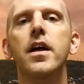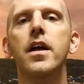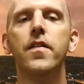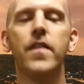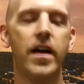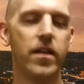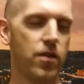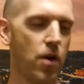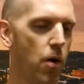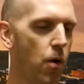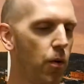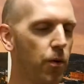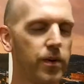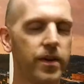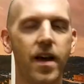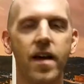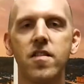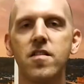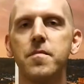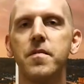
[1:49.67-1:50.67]
That's Old
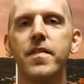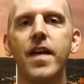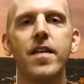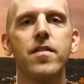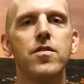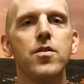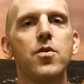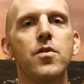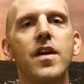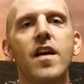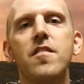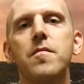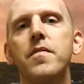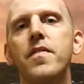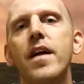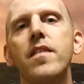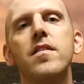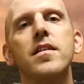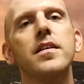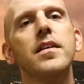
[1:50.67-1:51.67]
Testament, that's New Testament,
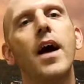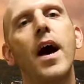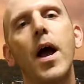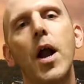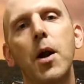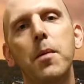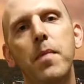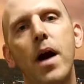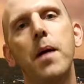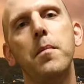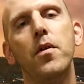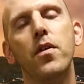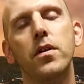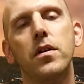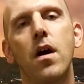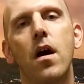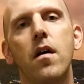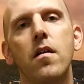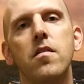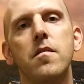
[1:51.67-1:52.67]
that's entire Bible that
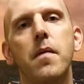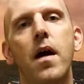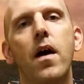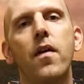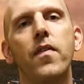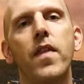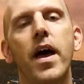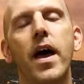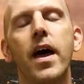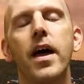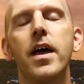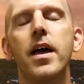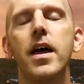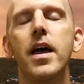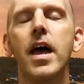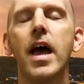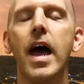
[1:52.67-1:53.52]
talks about that.